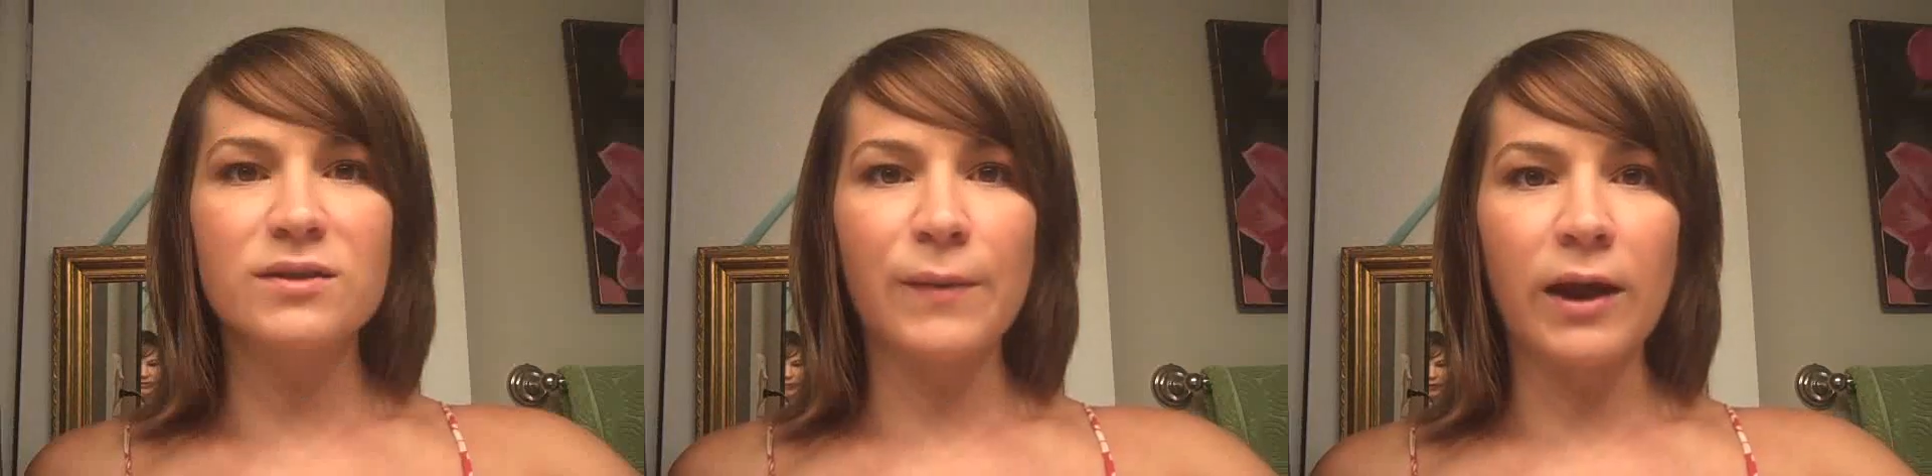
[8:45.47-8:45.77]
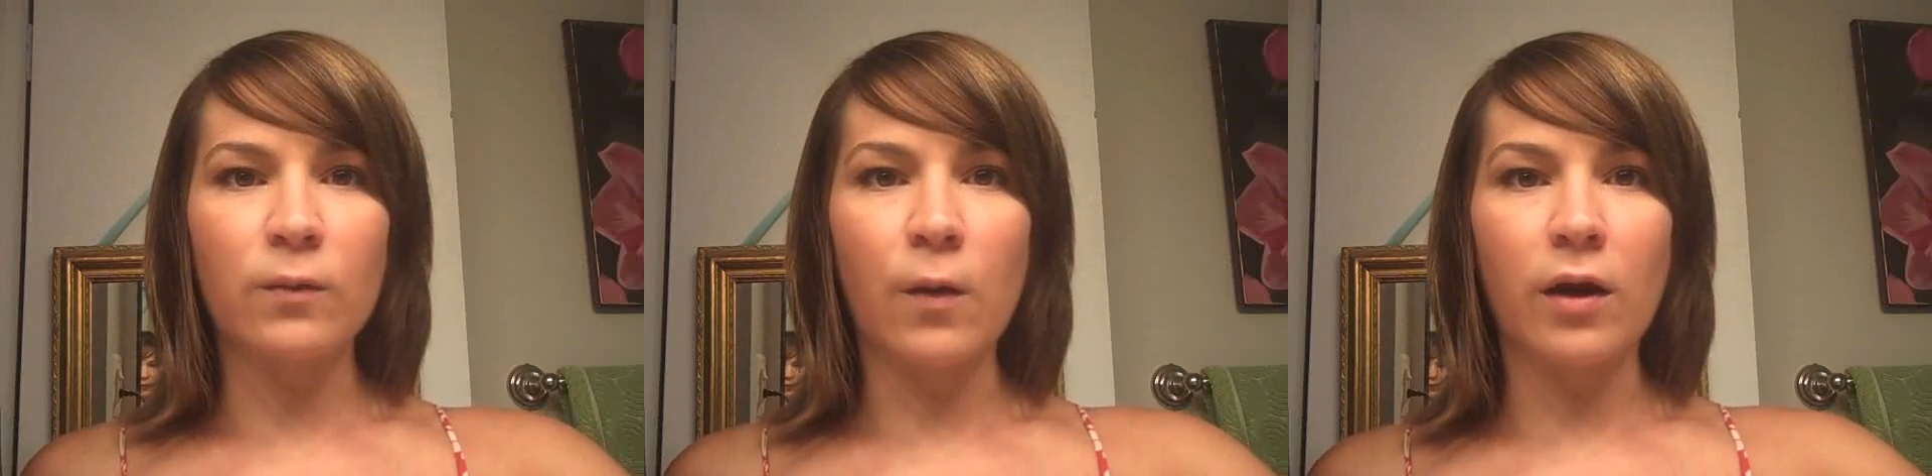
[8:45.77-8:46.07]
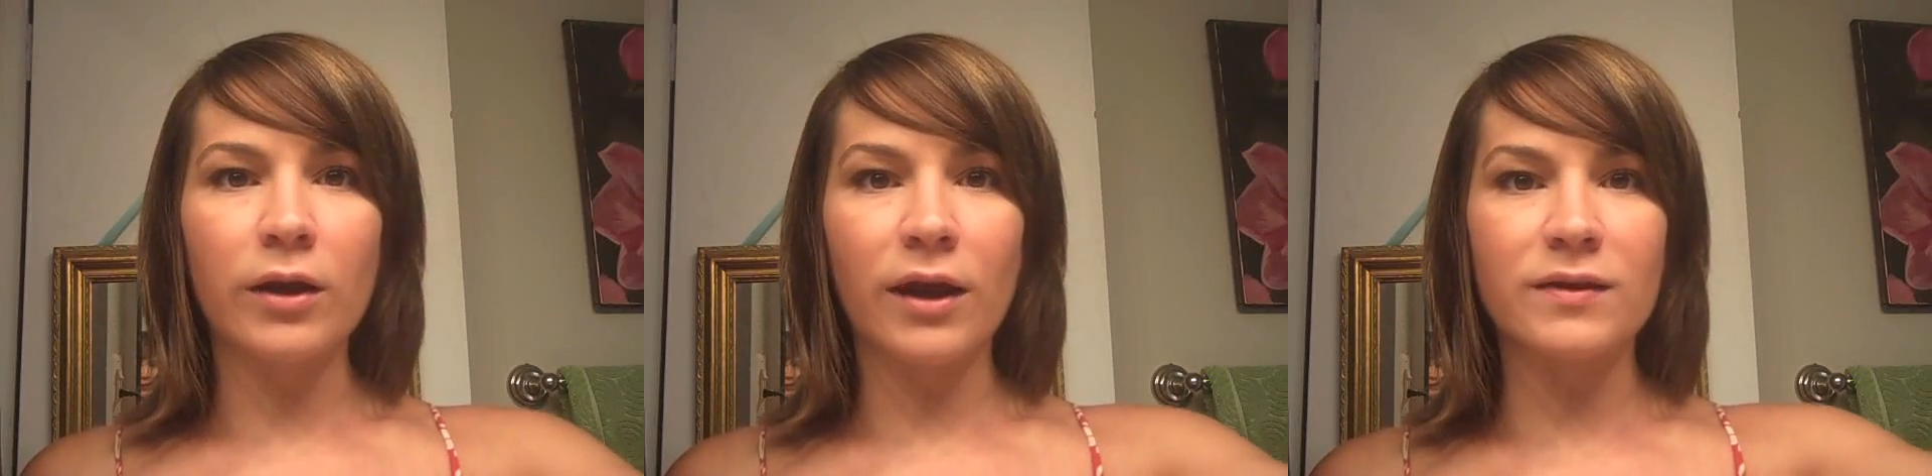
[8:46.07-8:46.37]
This is back
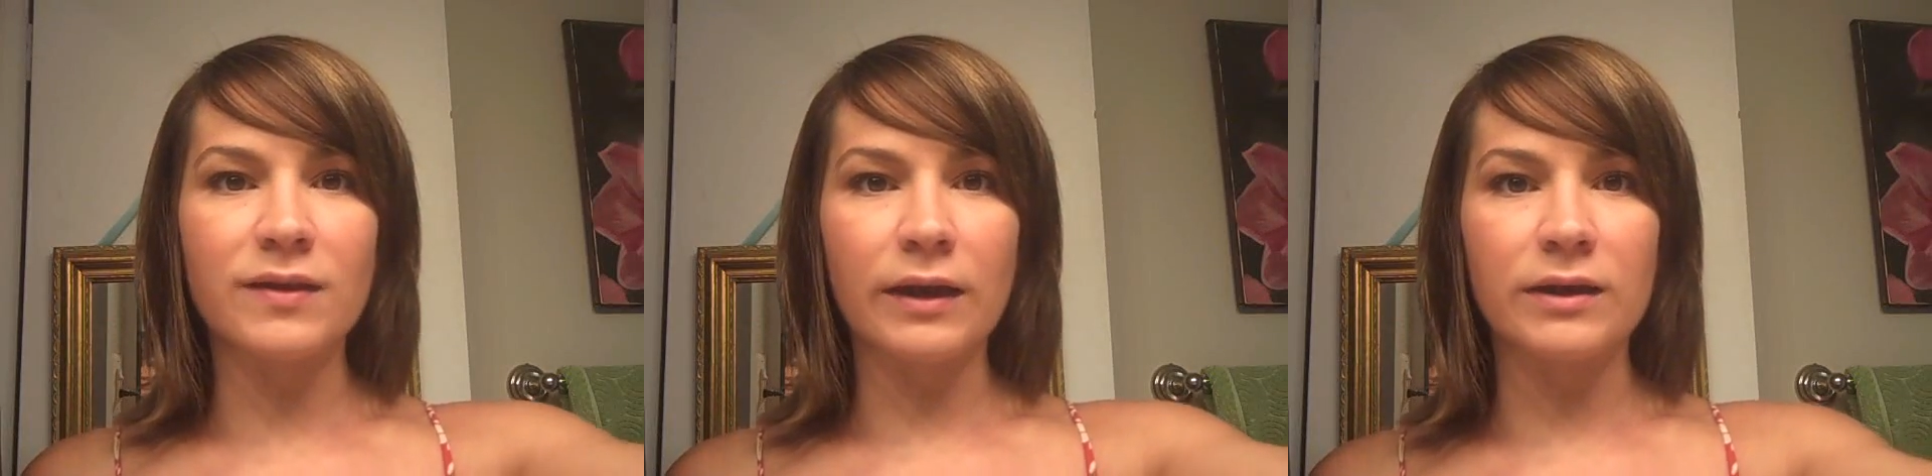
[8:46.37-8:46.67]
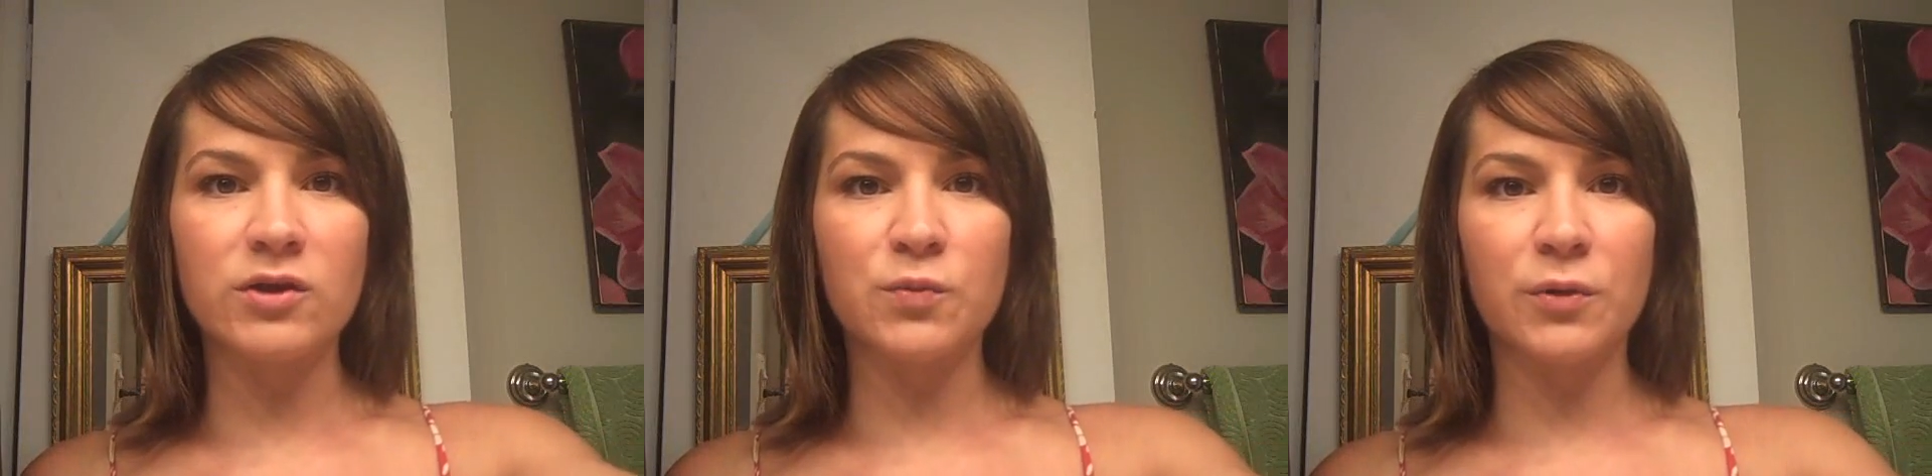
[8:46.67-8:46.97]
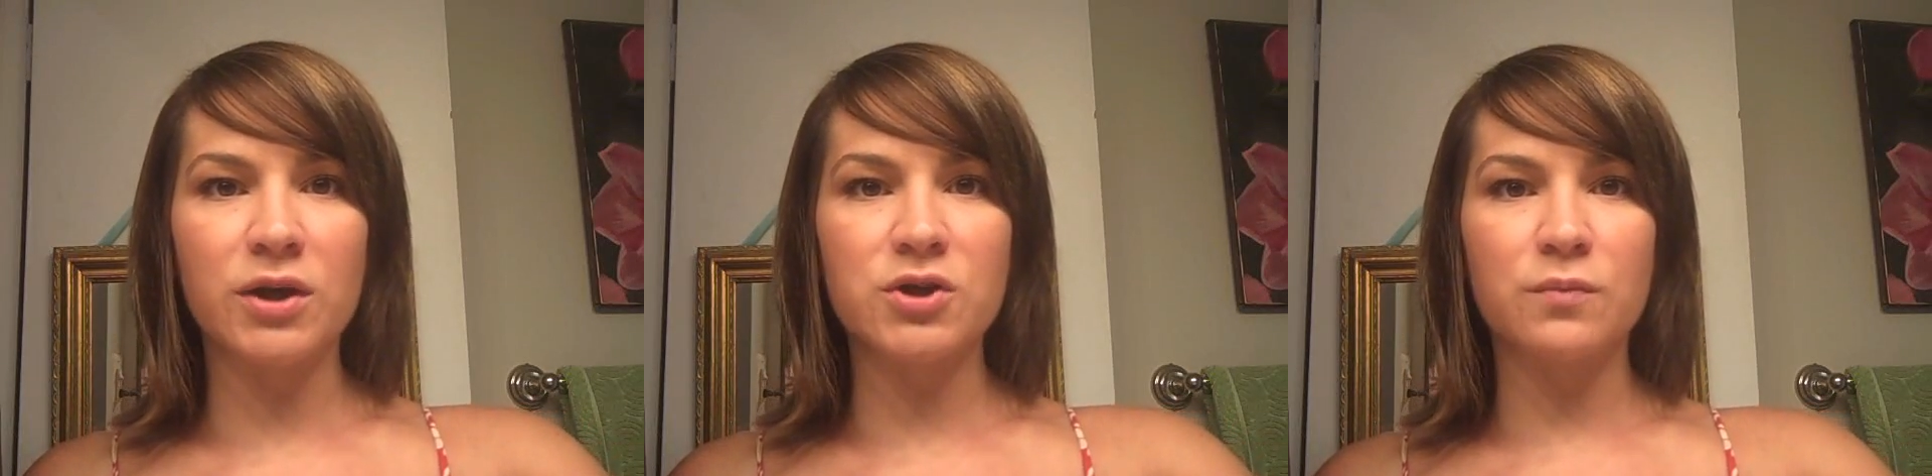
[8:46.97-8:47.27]
wall. He had his like
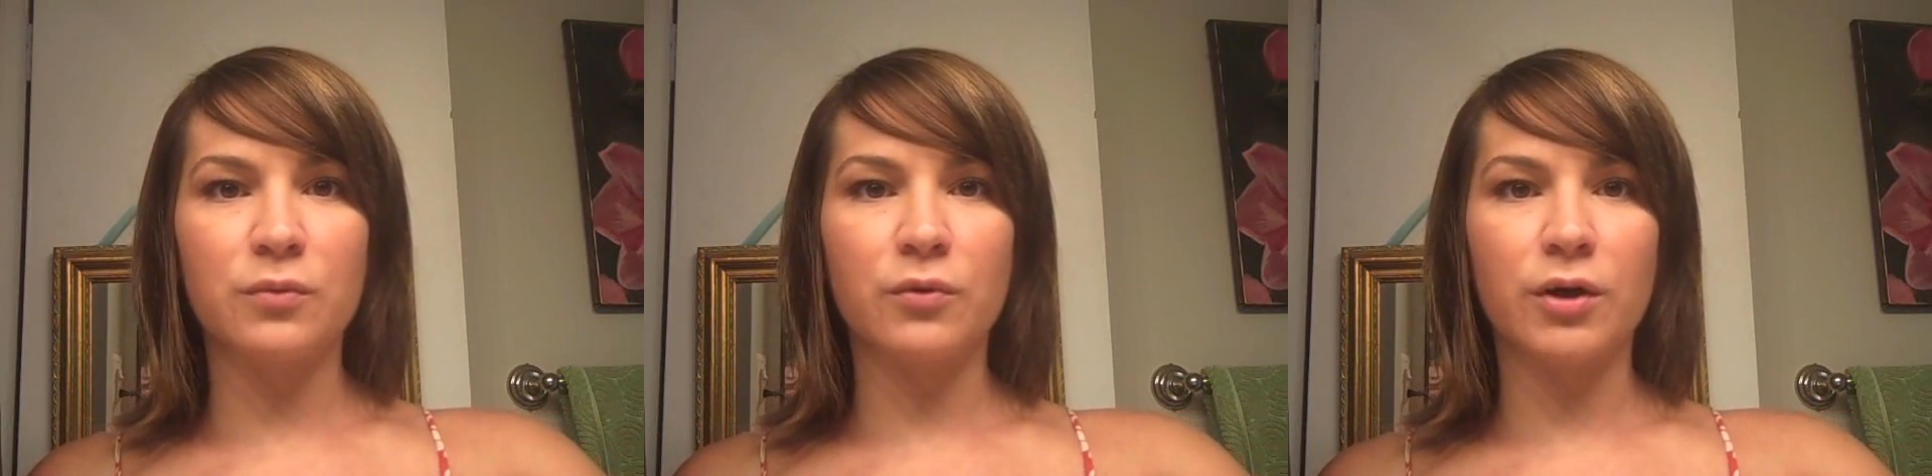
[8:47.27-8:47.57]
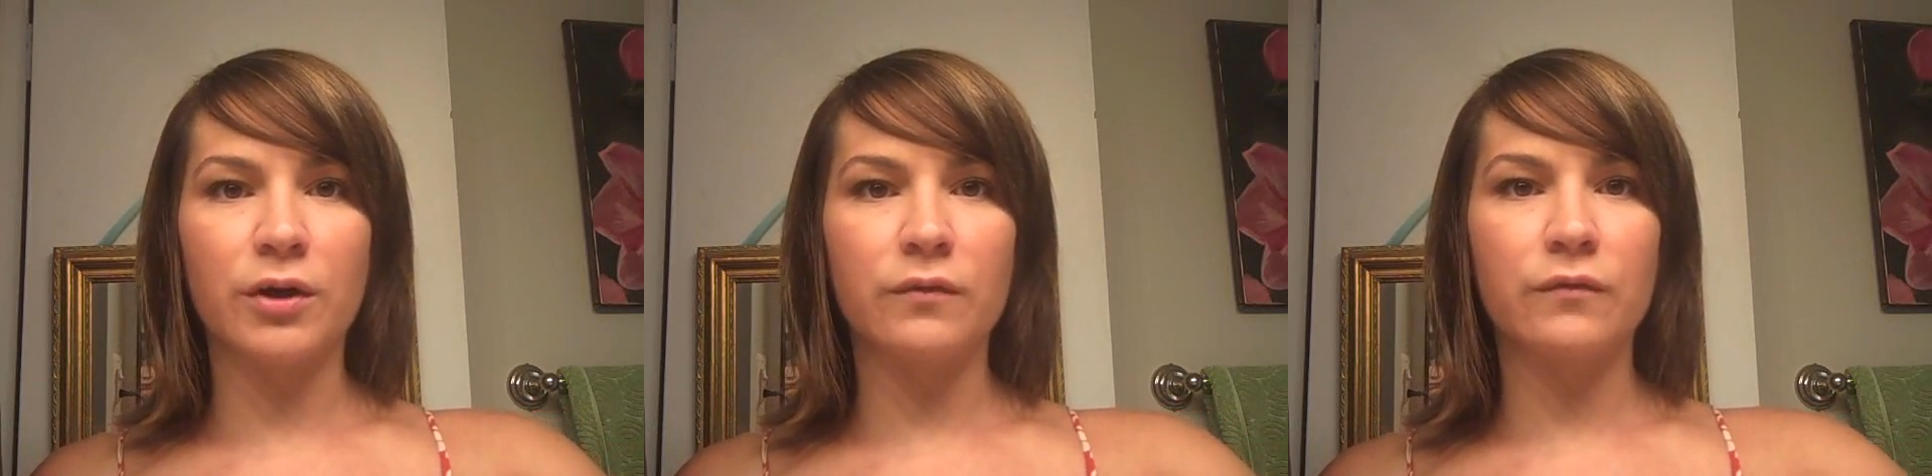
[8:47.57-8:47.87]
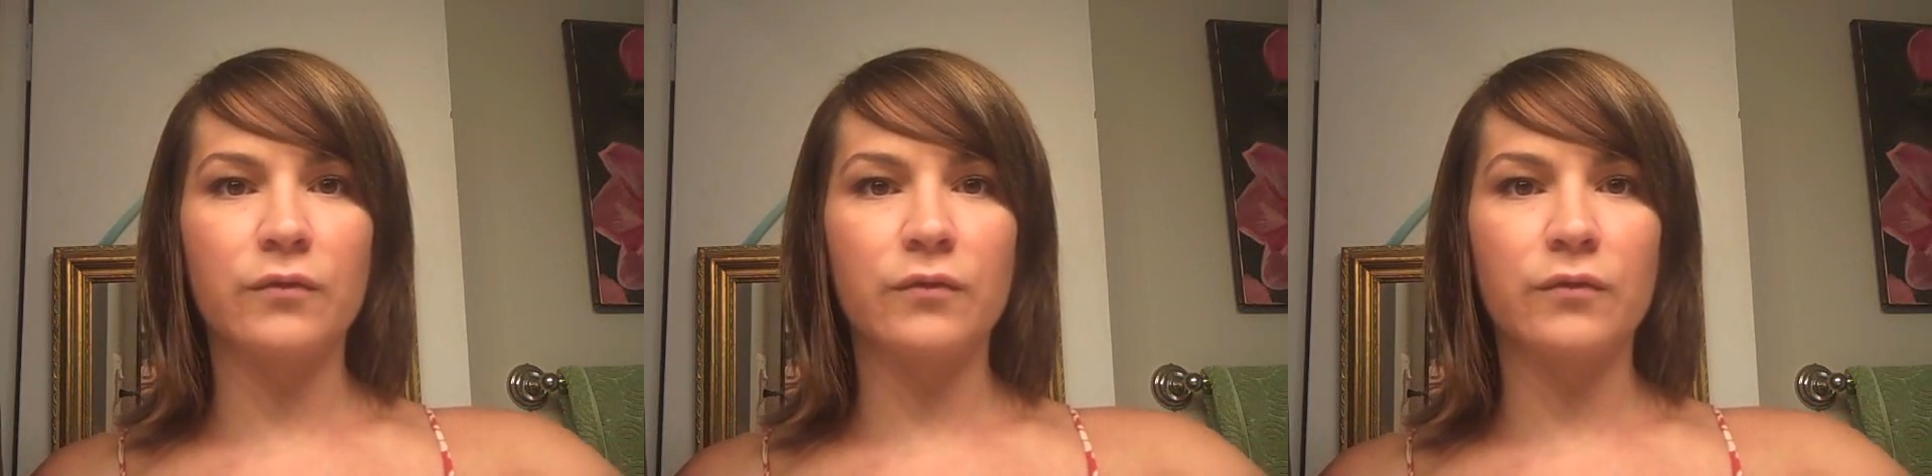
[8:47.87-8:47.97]
inspiration board